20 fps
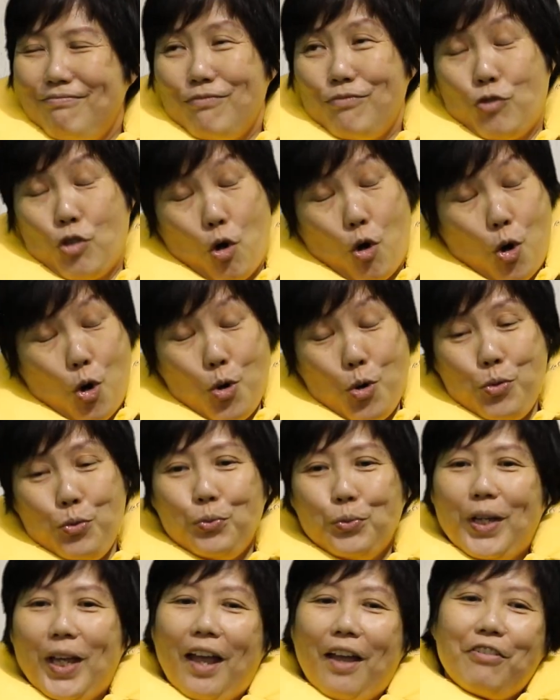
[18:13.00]
No,
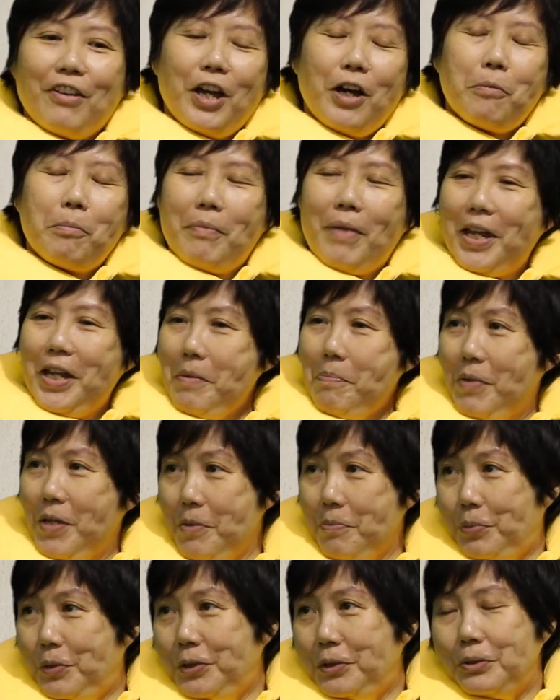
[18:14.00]
we have helped many
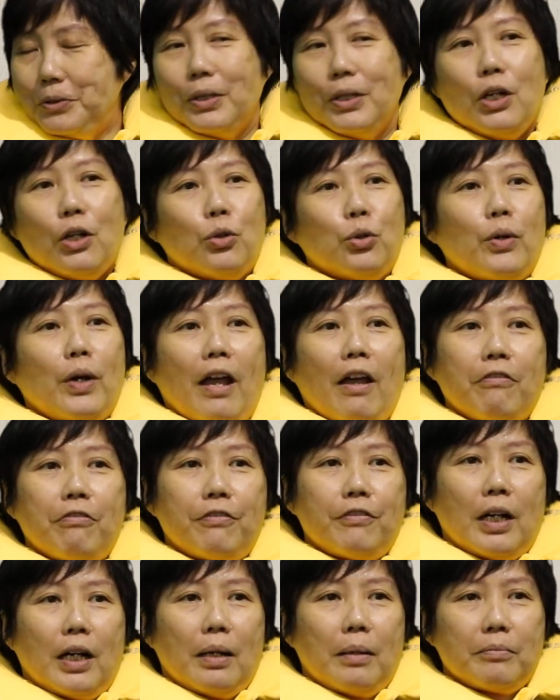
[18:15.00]
people
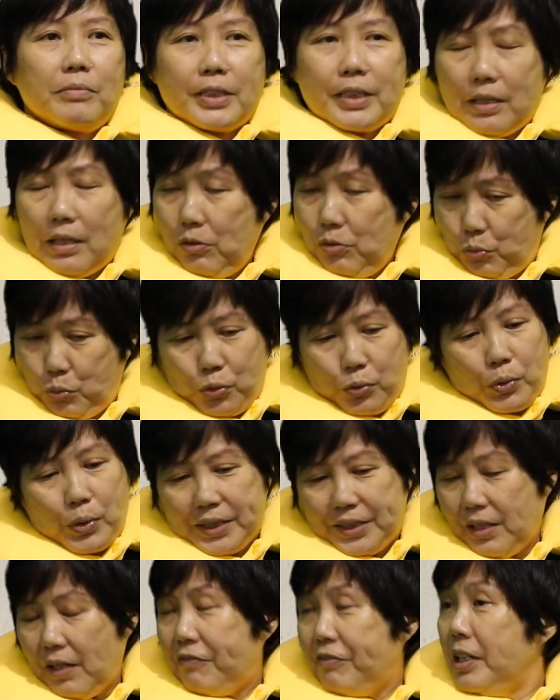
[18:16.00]
who were
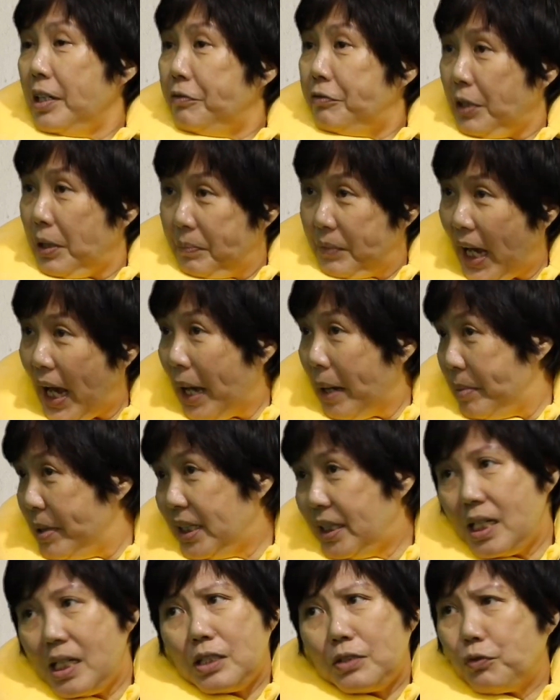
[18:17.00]
suffering from
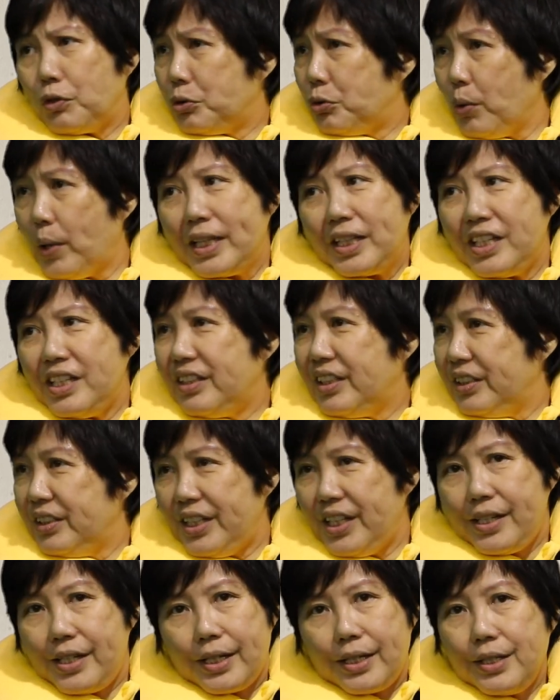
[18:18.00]
diabetes for 20,
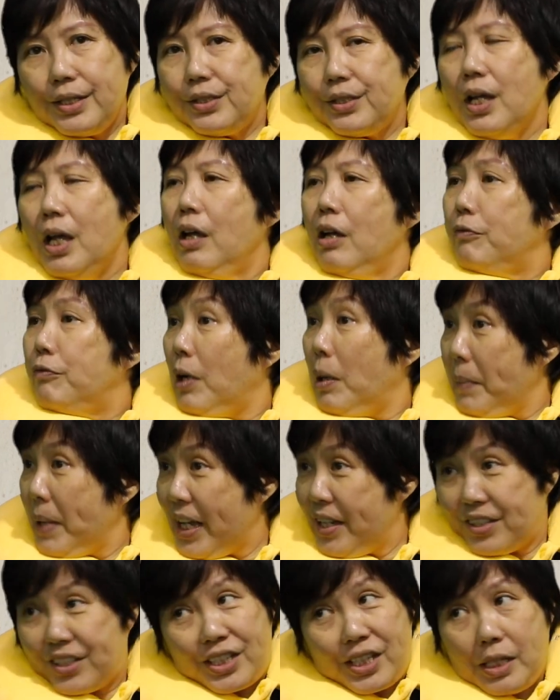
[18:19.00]
30 years, from
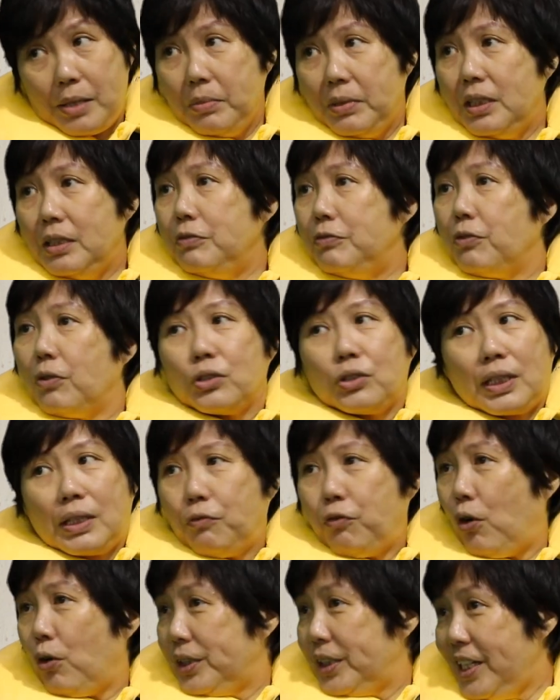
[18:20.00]
eczema for
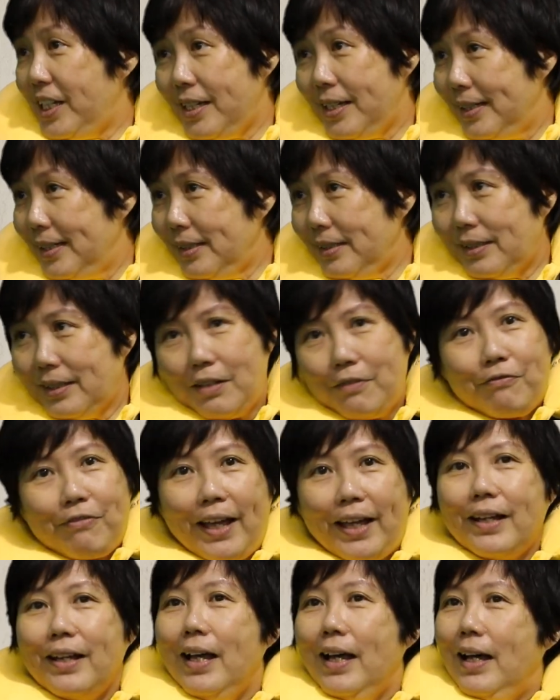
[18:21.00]
40 years. In
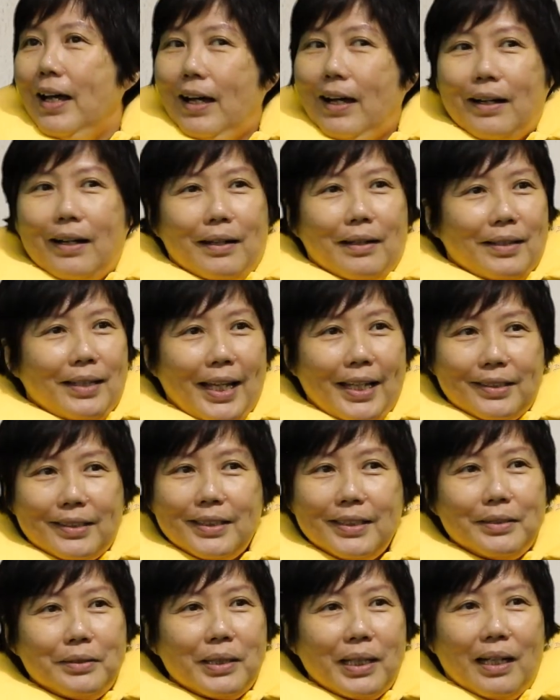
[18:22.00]
fact,
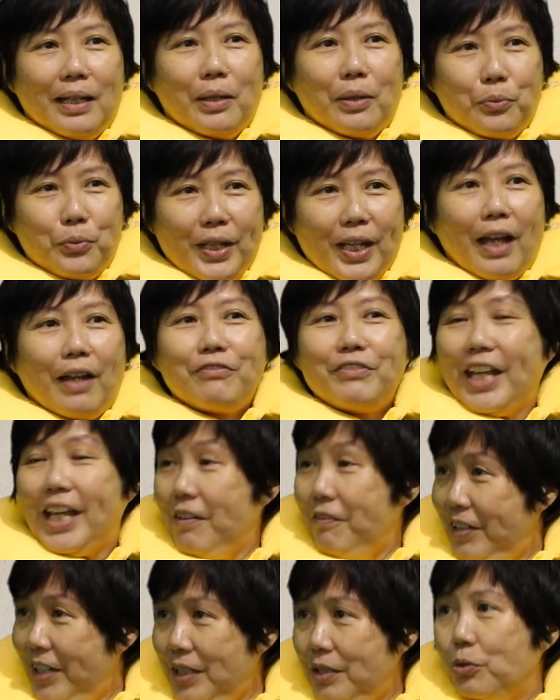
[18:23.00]
later we have
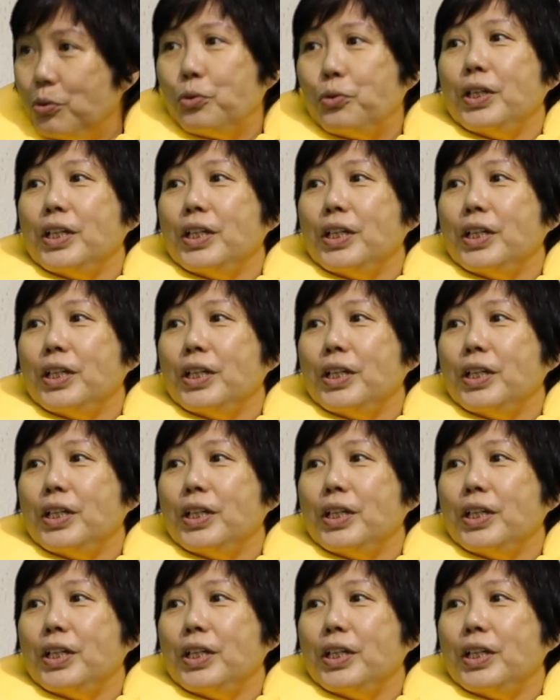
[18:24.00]
David who